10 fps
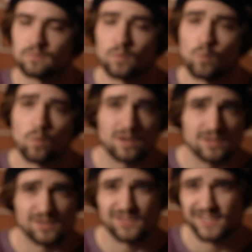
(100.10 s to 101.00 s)
to record
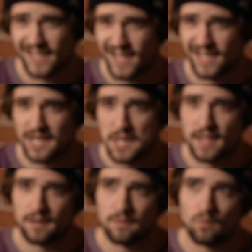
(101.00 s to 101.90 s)
directly in front of
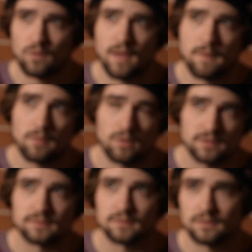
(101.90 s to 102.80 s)
them.
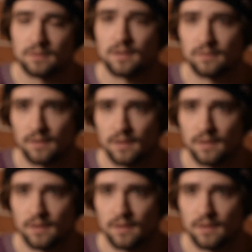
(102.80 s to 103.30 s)
So, as long